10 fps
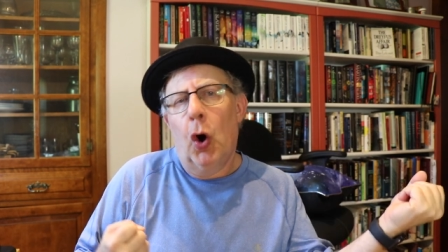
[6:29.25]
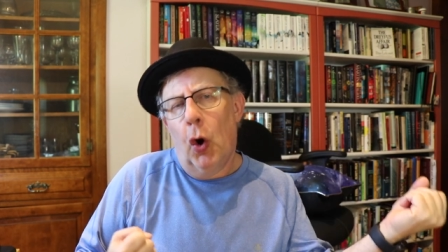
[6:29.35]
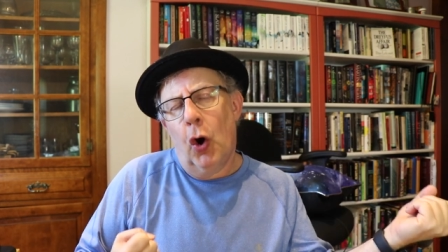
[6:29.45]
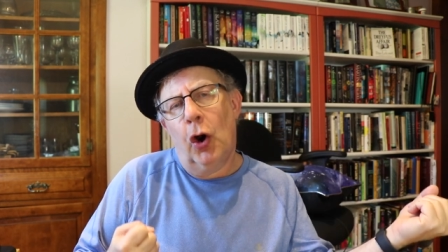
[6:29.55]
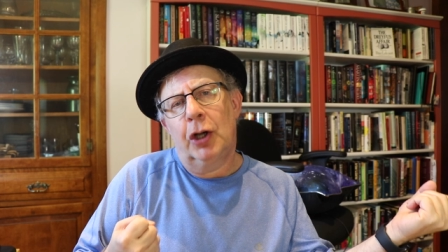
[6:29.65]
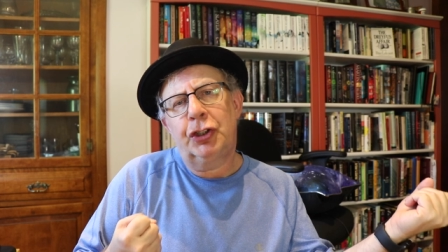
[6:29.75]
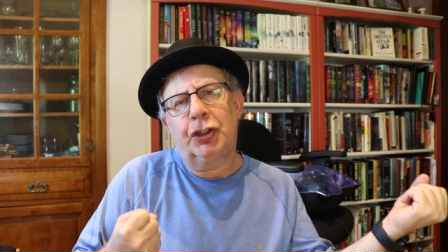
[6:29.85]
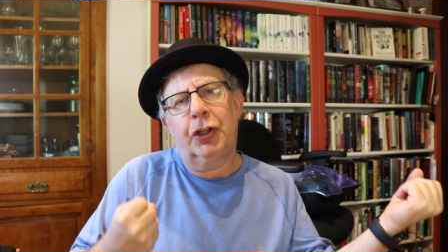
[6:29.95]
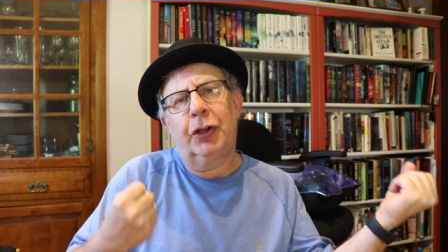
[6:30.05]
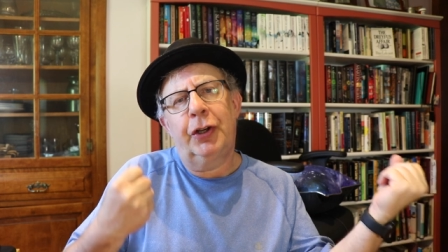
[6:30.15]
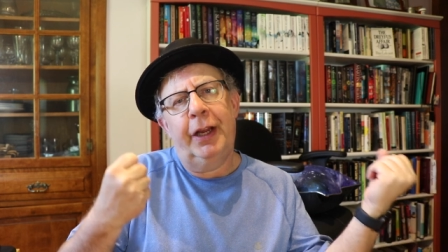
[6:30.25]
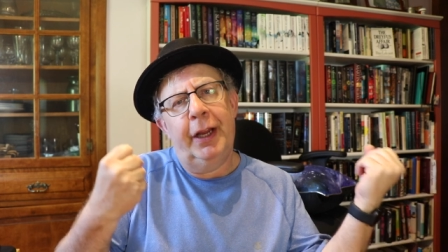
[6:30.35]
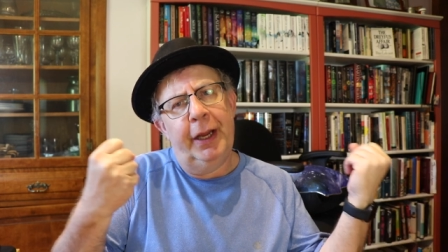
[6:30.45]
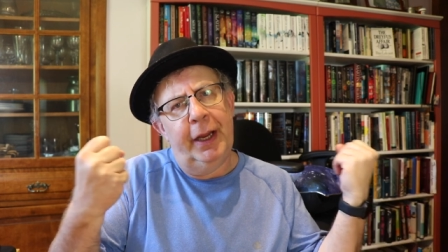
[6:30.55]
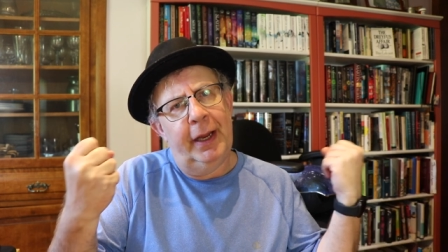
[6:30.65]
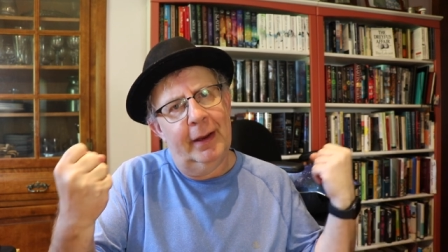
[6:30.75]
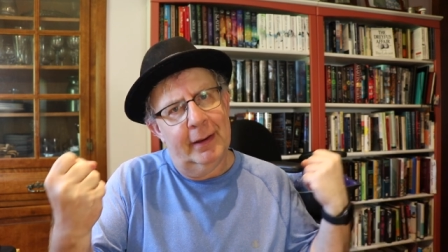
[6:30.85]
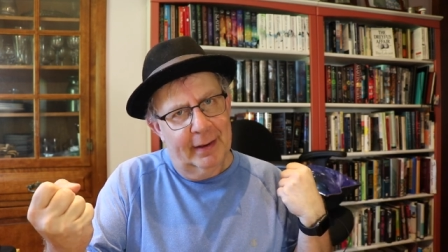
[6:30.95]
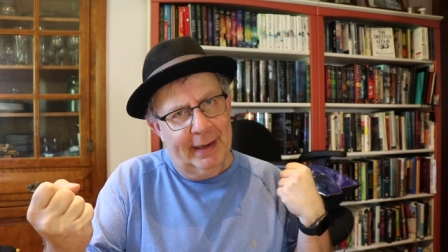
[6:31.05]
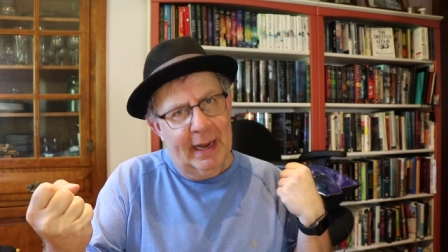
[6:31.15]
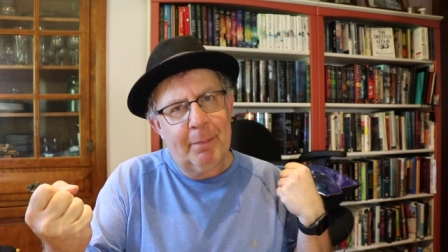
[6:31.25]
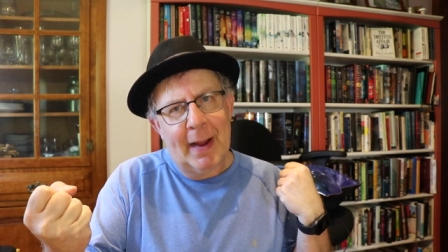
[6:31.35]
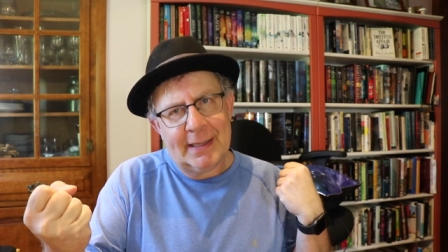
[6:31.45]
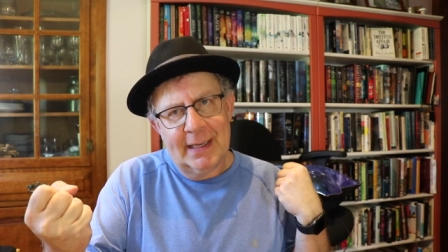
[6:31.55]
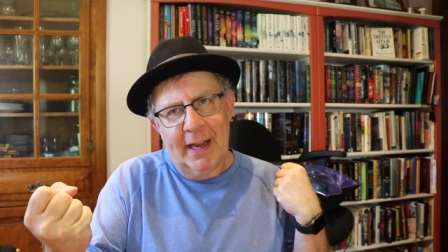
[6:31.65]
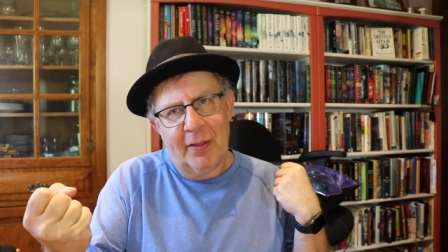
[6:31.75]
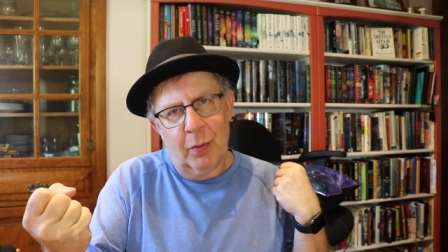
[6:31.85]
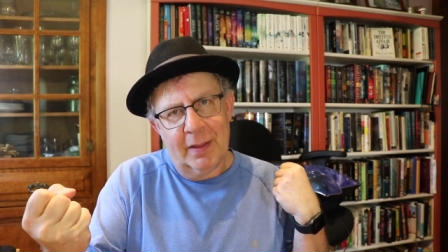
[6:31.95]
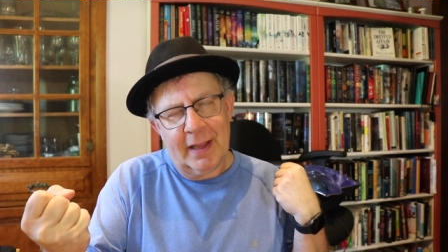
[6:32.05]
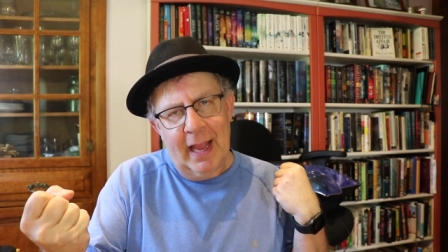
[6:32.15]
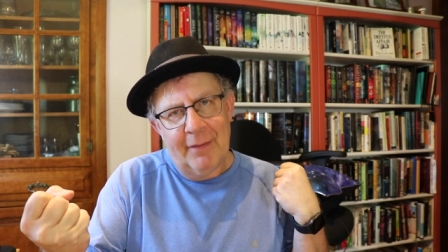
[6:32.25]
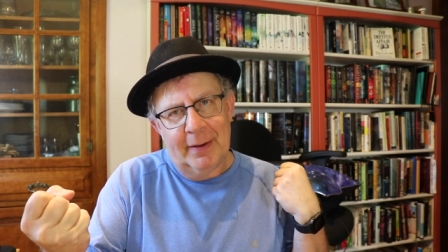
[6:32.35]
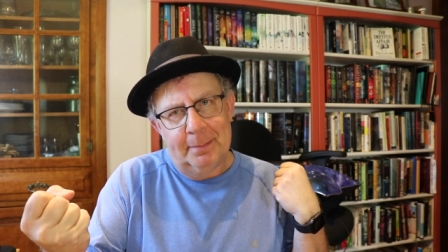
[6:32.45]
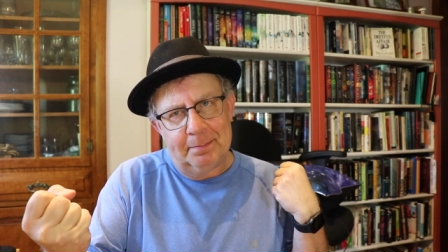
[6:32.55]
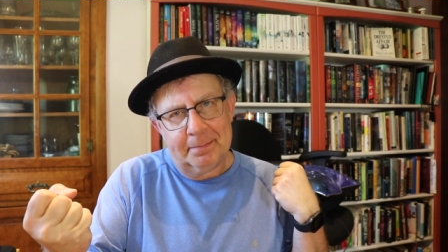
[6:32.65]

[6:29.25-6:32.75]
Or should he get back together with Kevin?